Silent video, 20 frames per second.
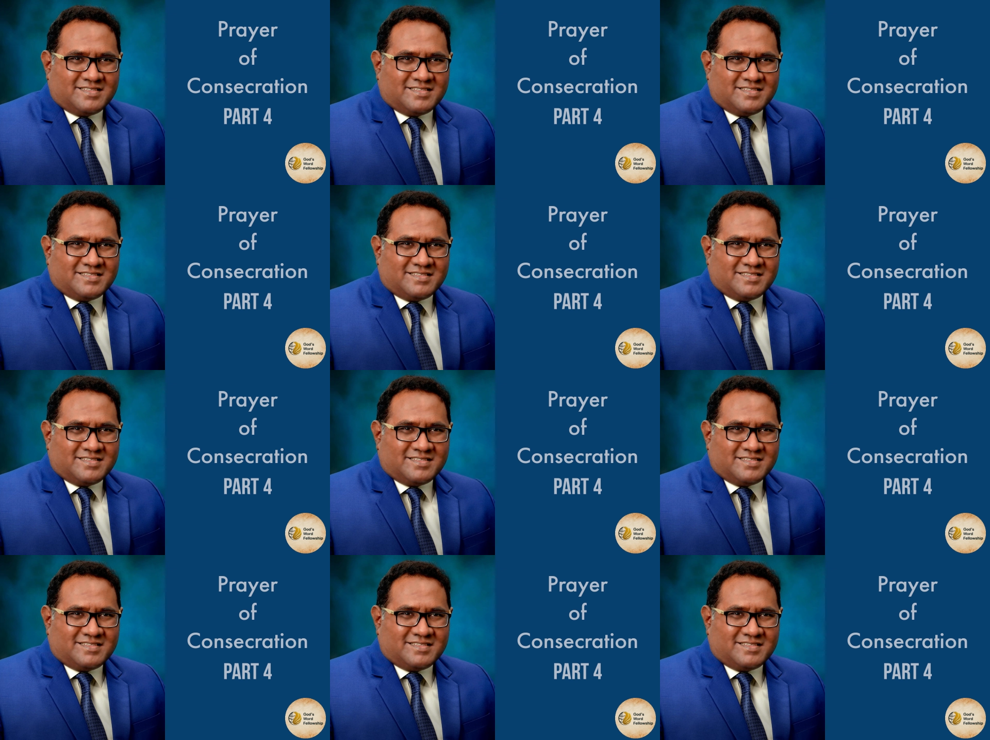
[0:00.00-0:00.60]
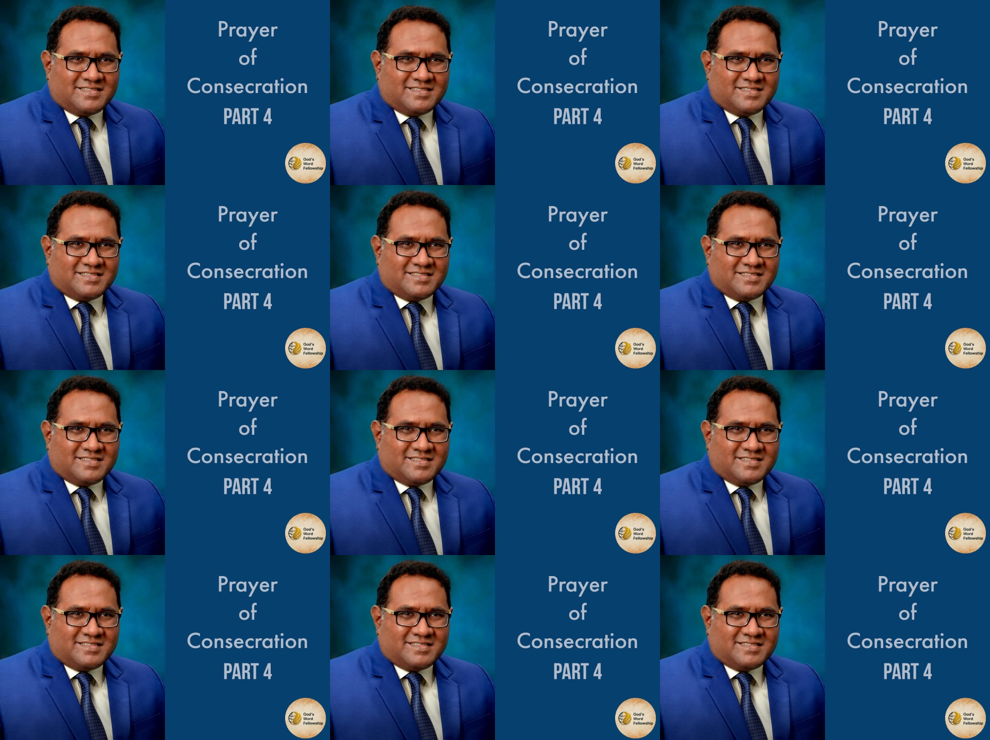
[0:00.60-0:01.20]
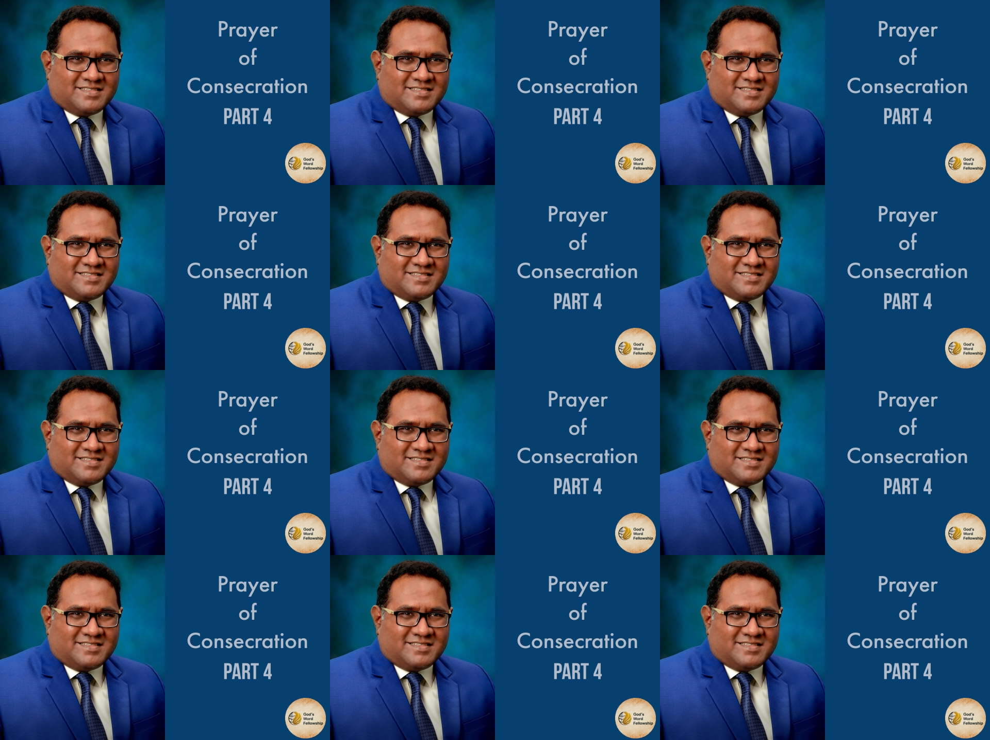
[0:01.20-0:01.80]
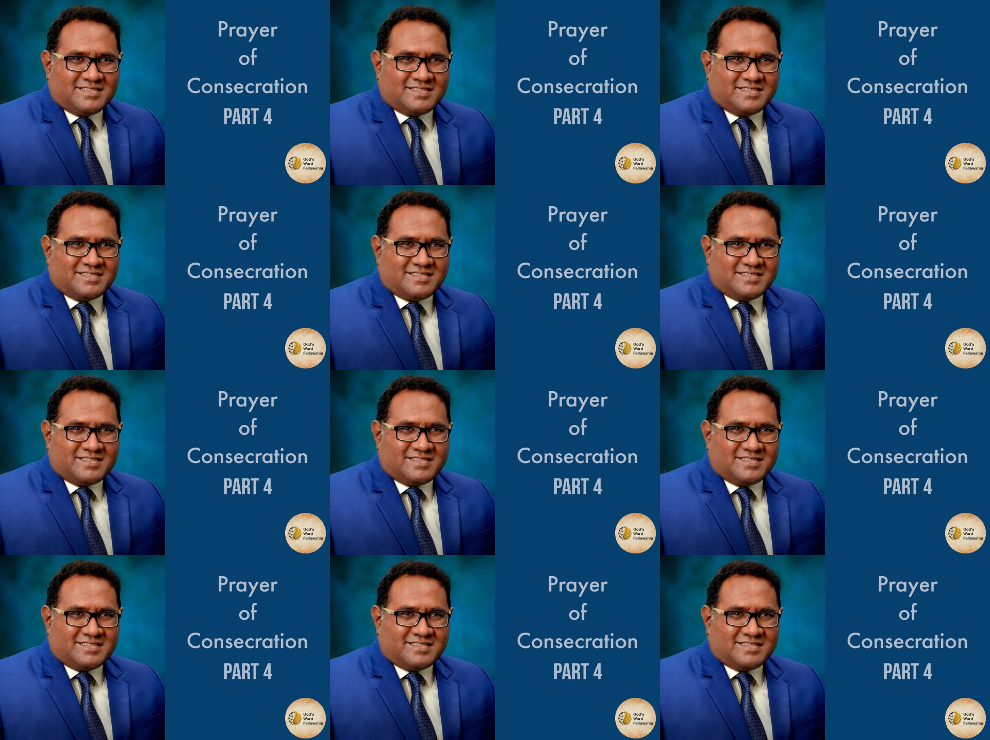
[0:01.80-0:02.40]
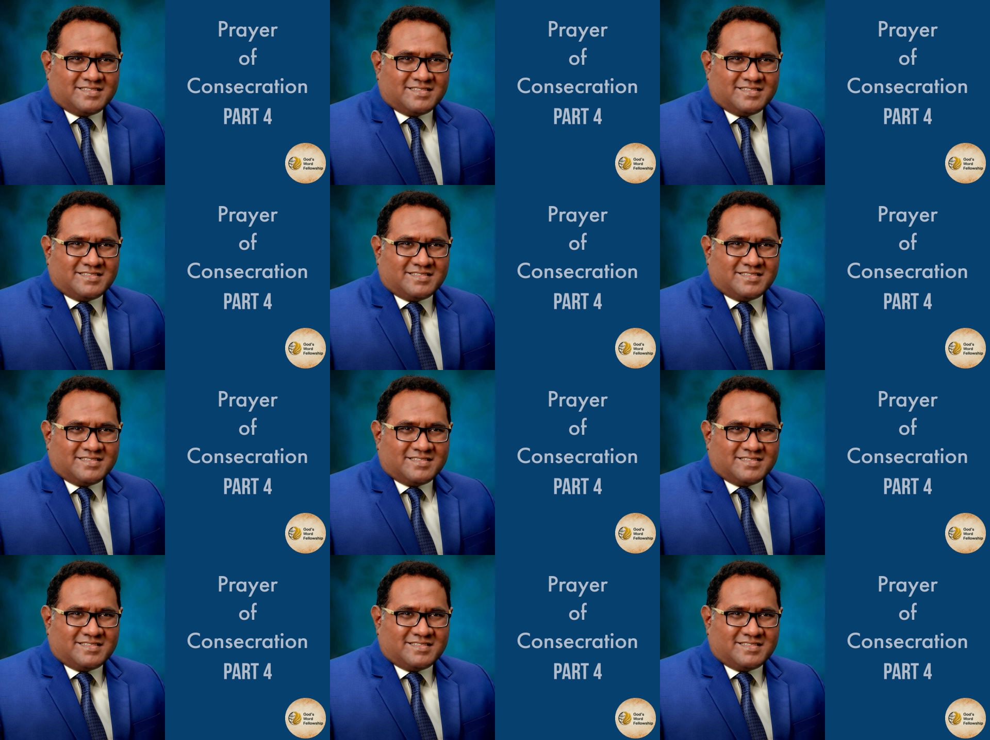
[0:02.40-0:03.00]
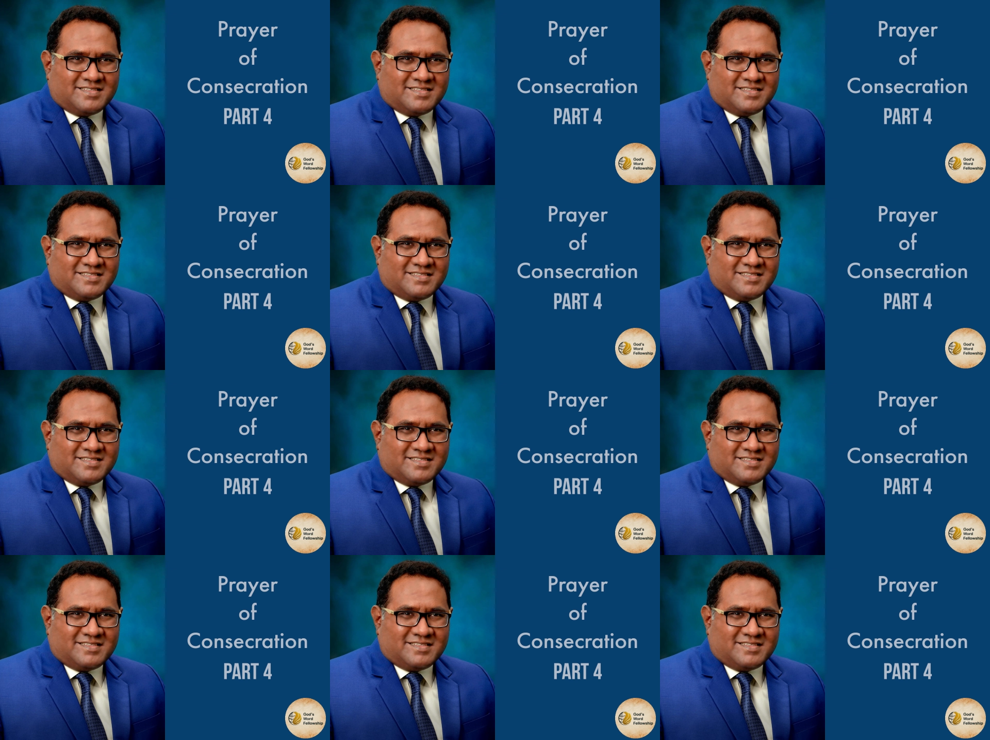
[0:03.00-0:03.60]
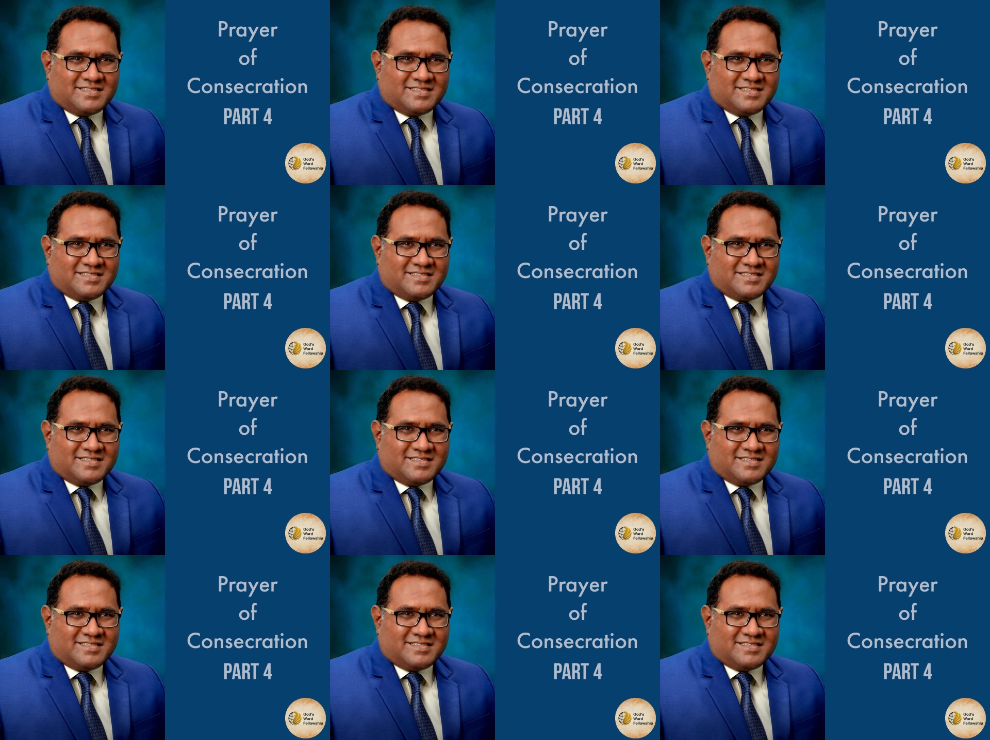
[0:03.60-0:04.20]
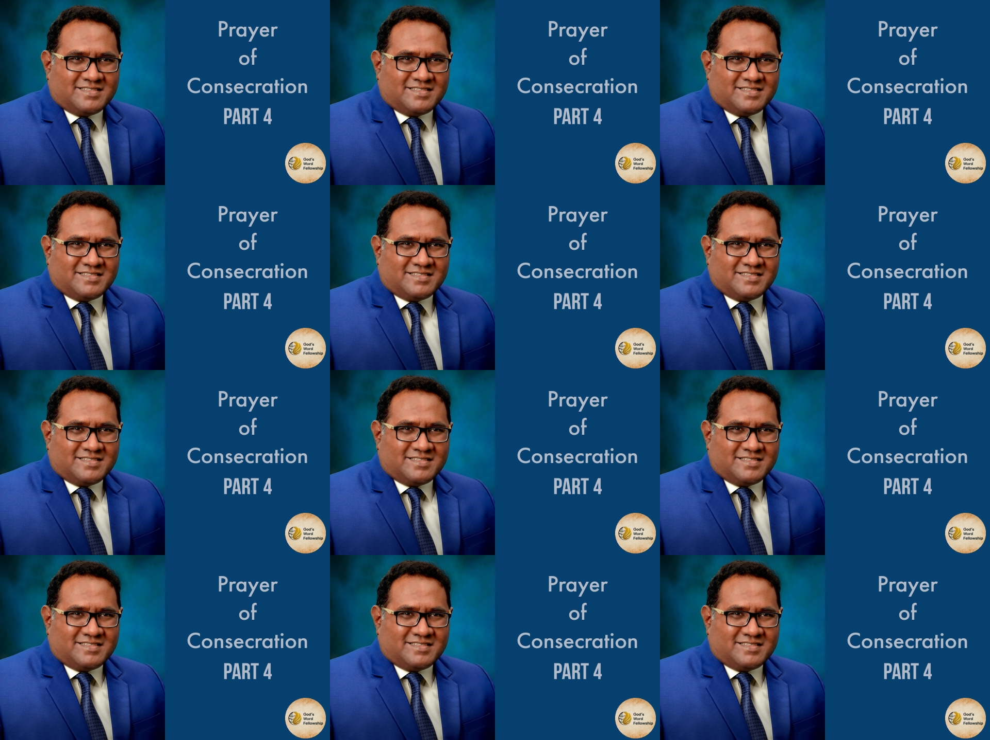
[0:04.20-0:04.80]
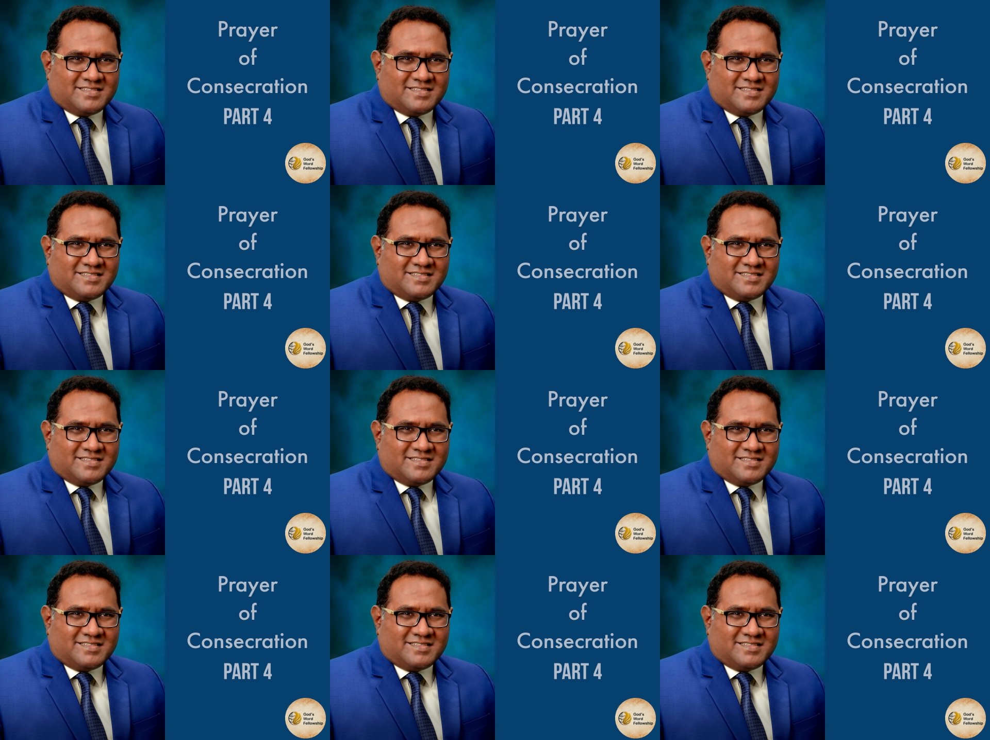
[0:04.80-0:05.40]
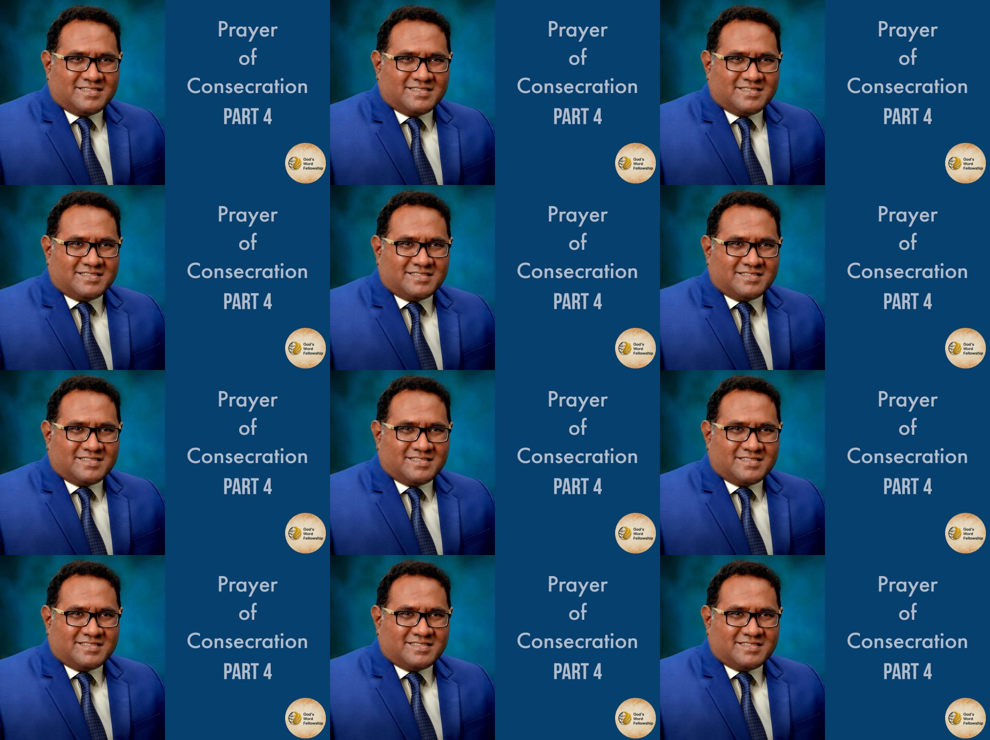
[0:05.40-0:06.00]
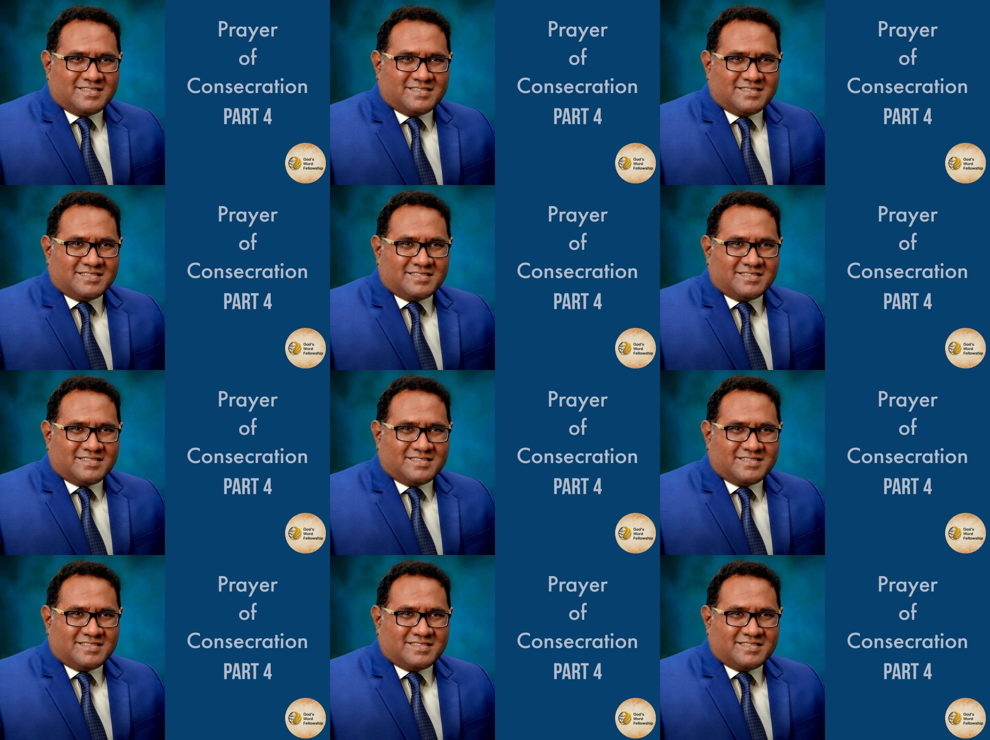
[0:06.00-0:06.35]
(no lip movement)